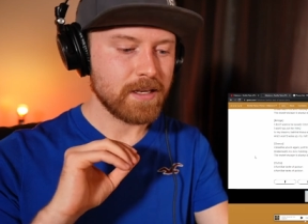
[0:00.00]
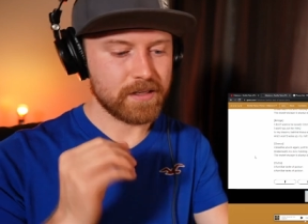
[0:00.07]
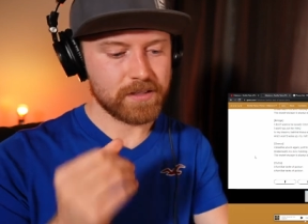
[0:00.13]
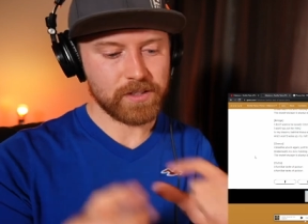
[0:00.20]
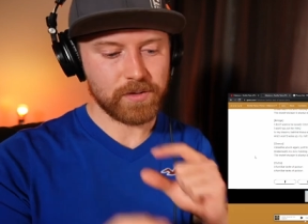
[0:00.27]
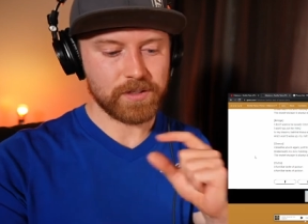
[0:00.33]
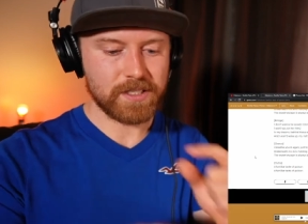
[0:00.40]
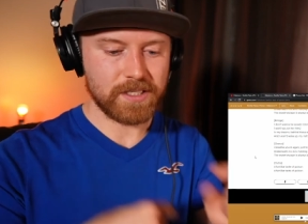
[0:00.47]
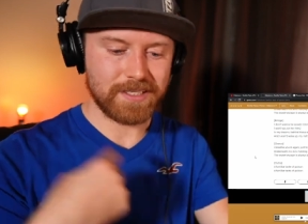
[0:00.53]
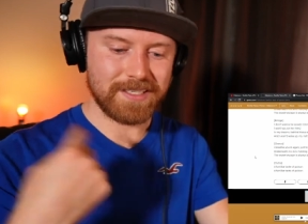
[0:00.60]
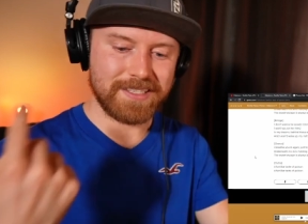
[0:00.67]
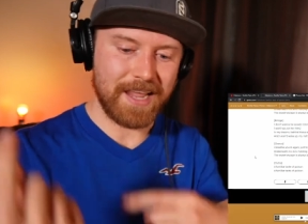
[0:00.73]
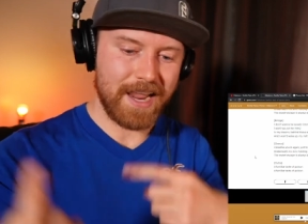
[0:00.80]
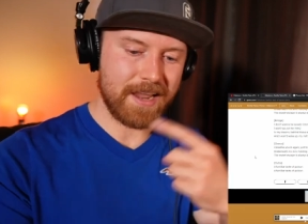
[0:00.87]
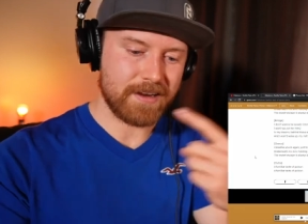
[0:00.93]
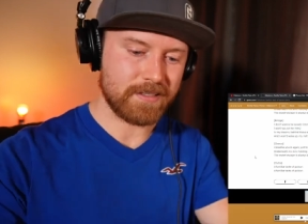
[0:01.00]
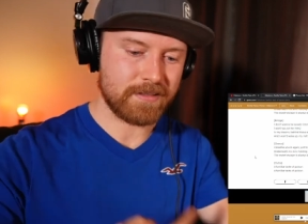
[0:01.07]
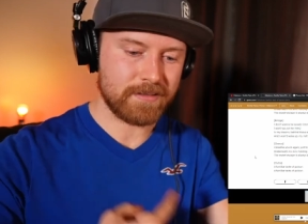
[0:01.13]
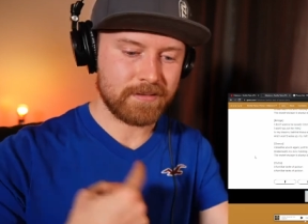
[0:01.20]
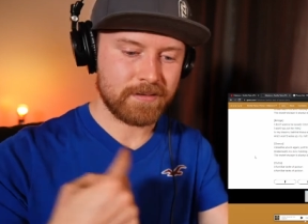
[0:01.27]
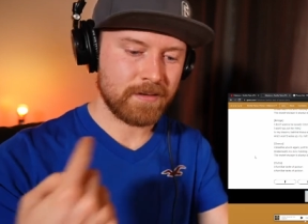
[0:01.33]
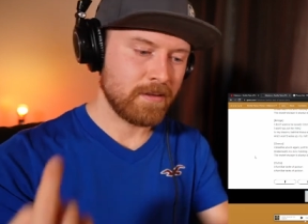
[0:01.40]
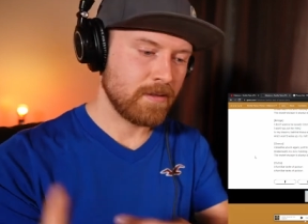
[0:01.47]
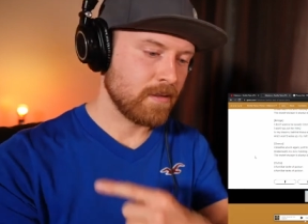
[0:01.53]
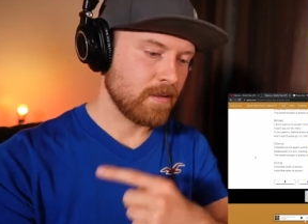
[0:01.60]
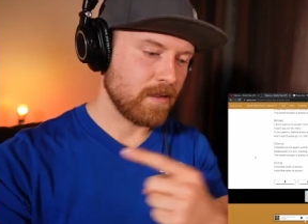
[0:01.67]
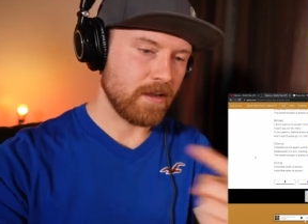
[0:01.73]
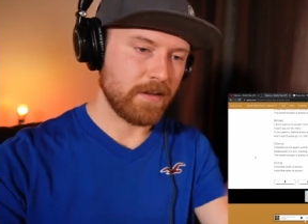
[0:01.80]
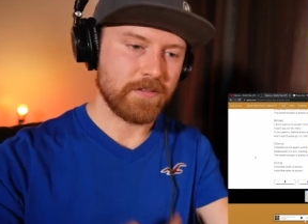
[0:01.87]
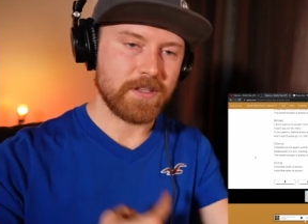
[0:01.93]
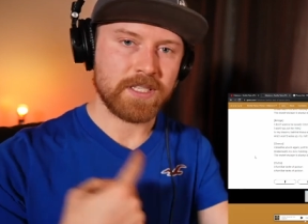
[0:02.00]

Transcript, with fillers: And so it's this dance of